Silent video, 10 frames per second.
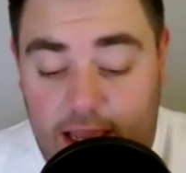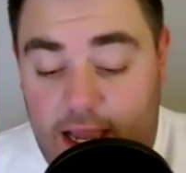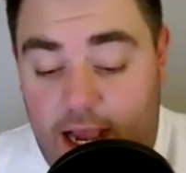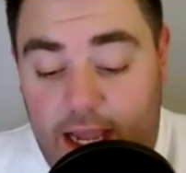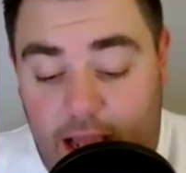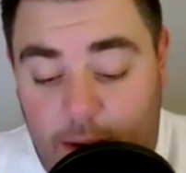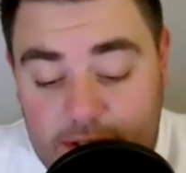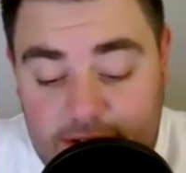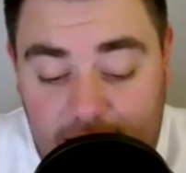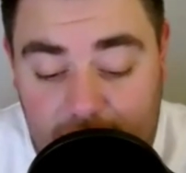I
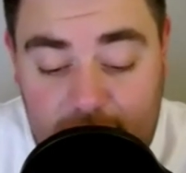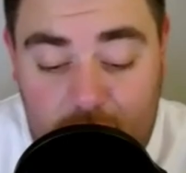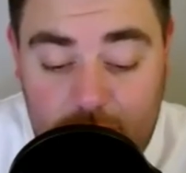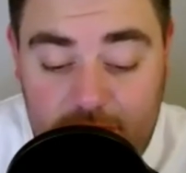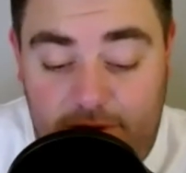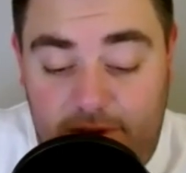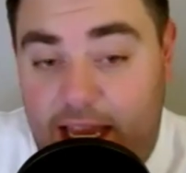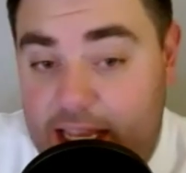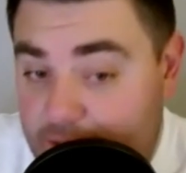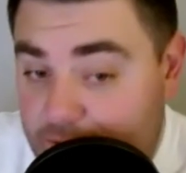would say in terms of
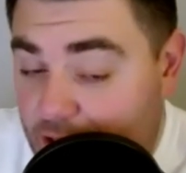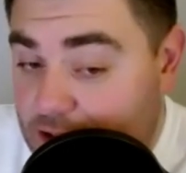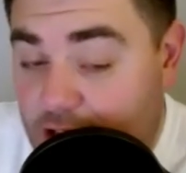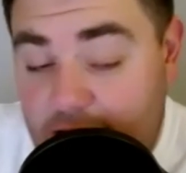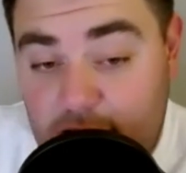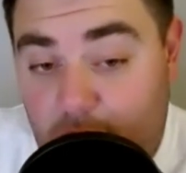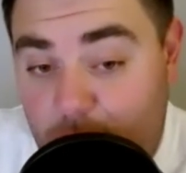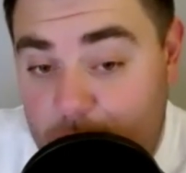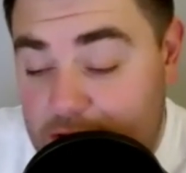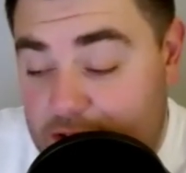negative things that I saw
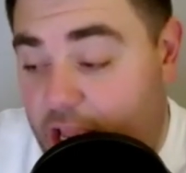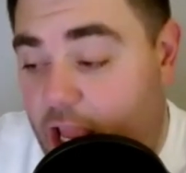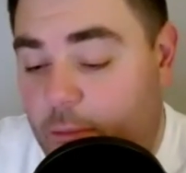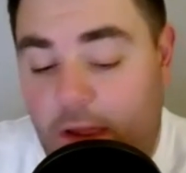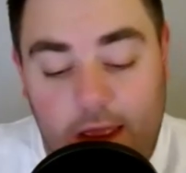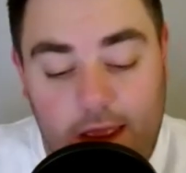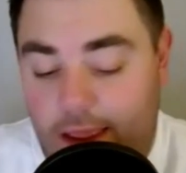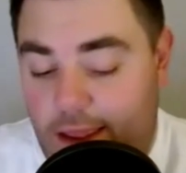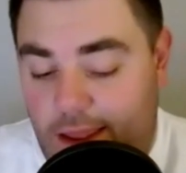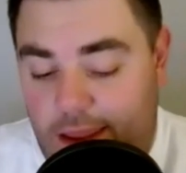from this game,
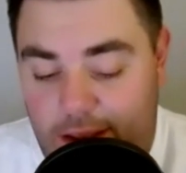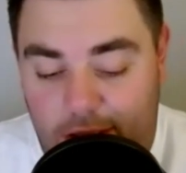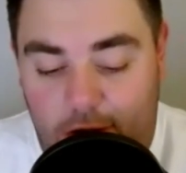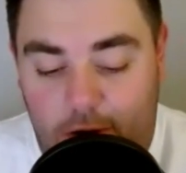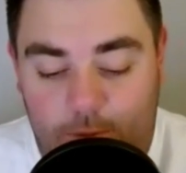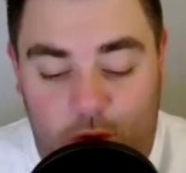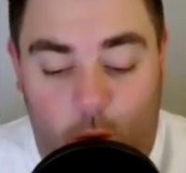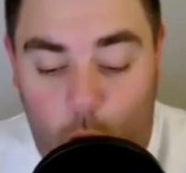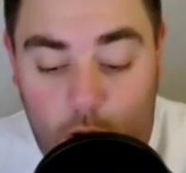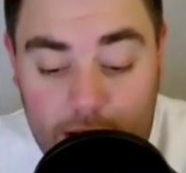
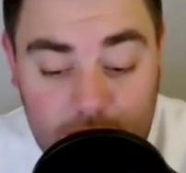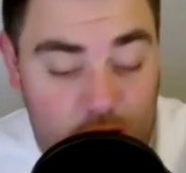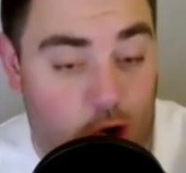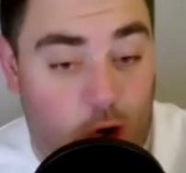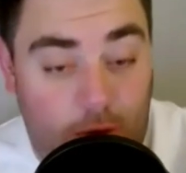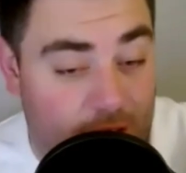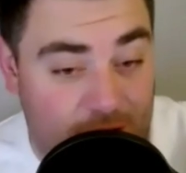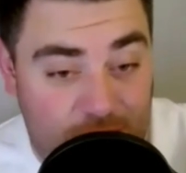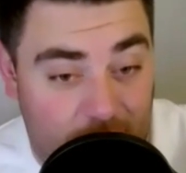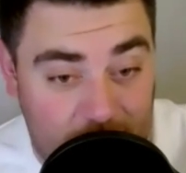the one turnover
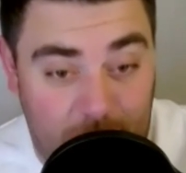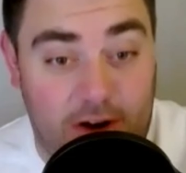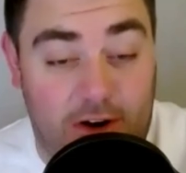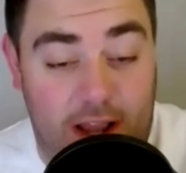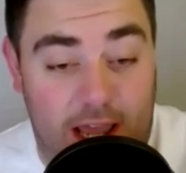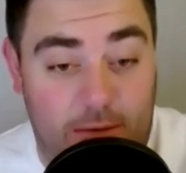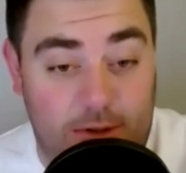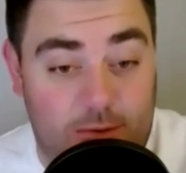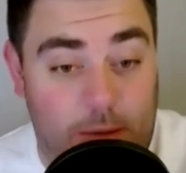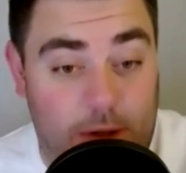that Jarris Walker had
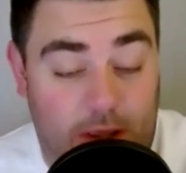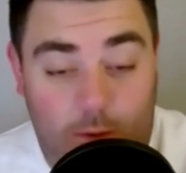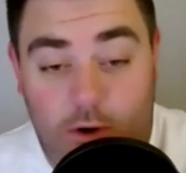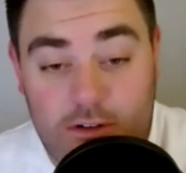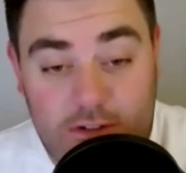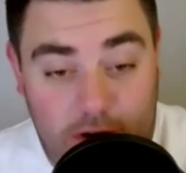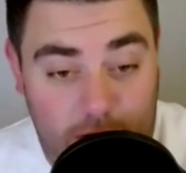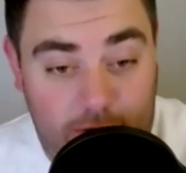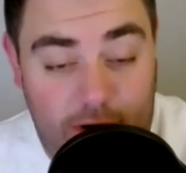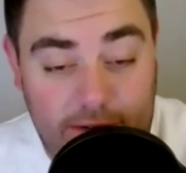was probably the worst
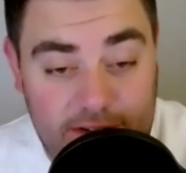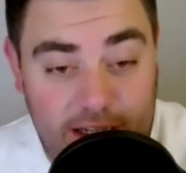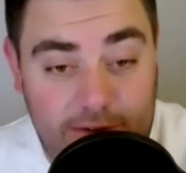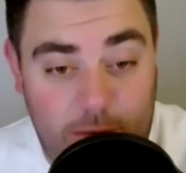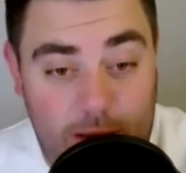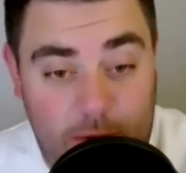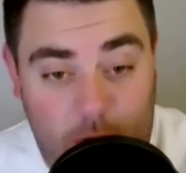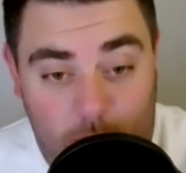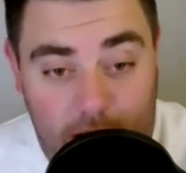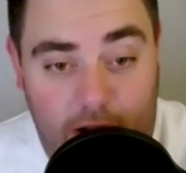turnover I've seen from him in
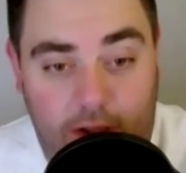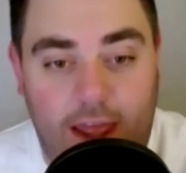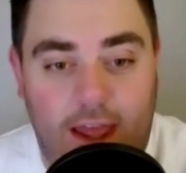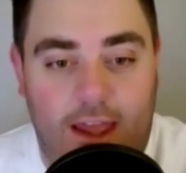a while.